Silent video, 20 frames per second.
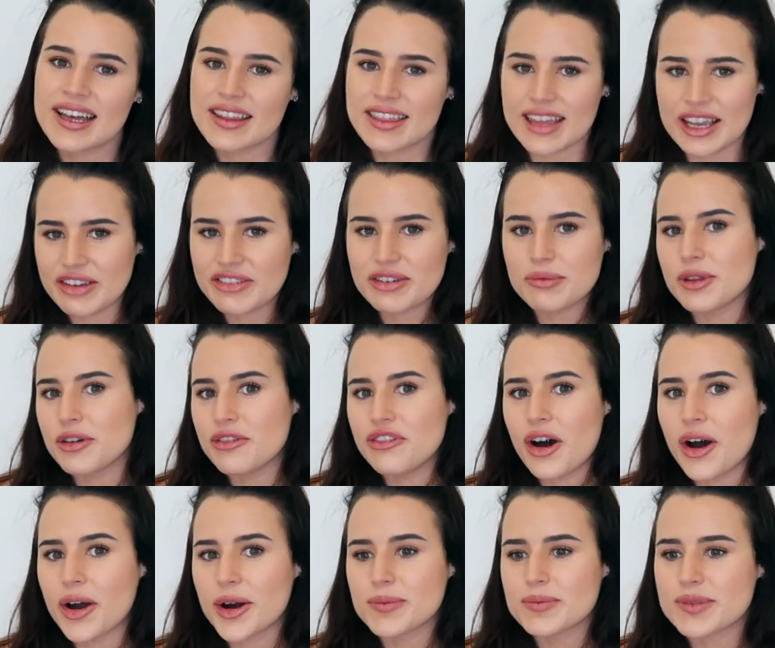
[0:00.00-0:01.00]
thing from the
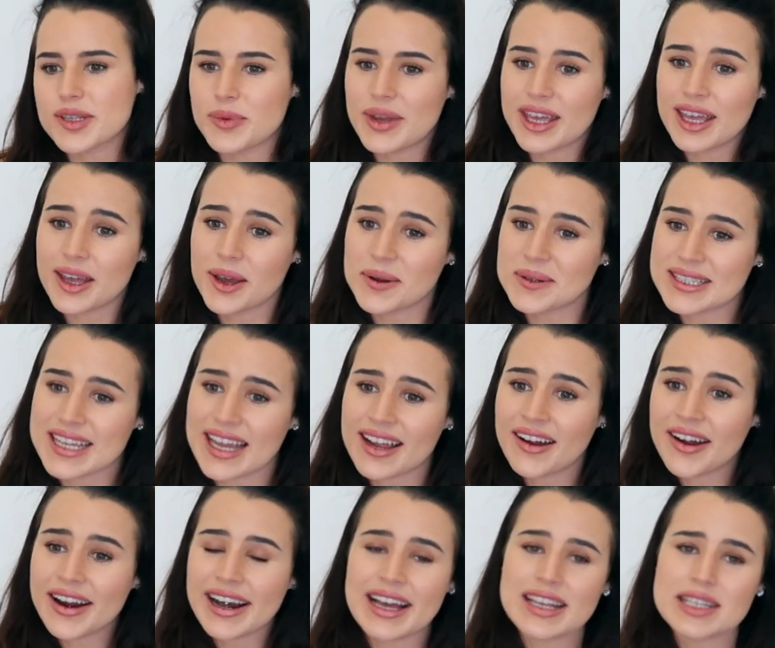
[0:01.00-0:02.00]
farm so we can go and take
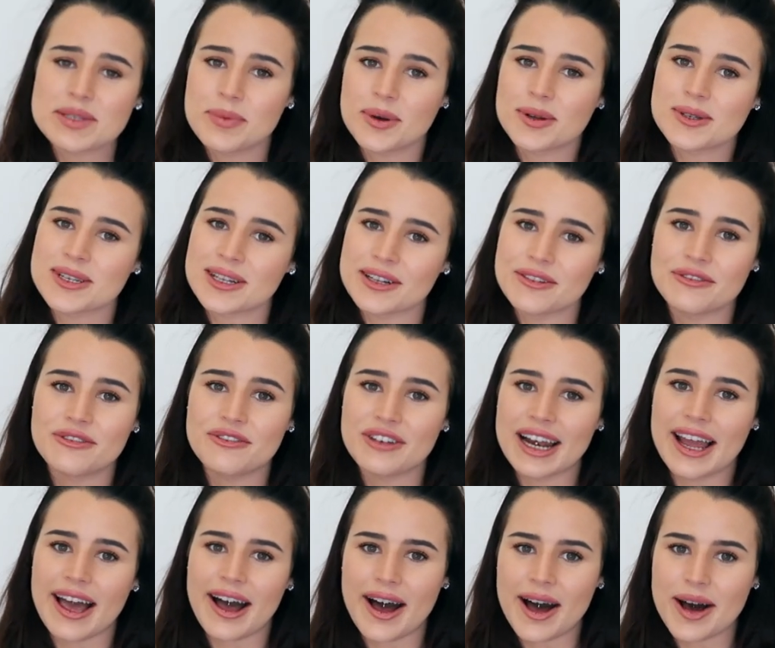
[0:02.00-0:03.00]
our glass bottle and
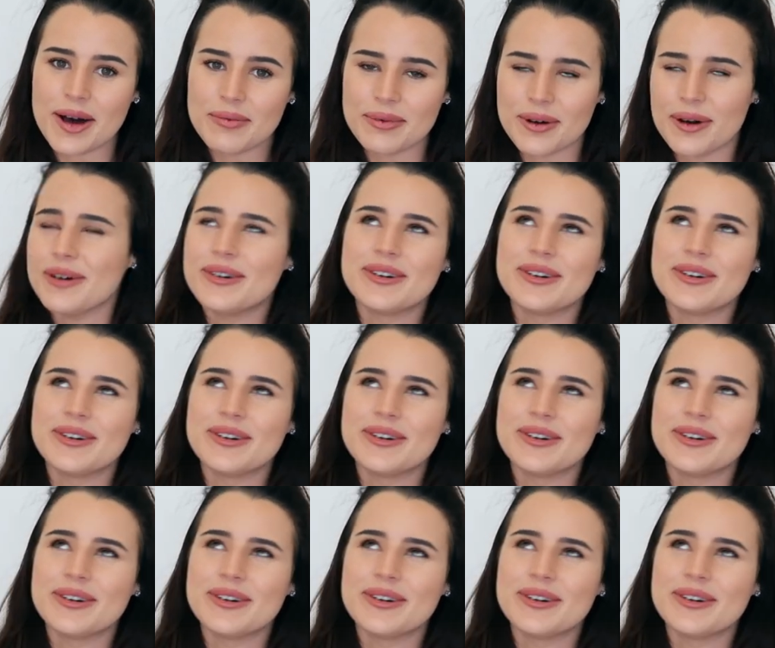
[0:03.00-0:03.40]
fill it up.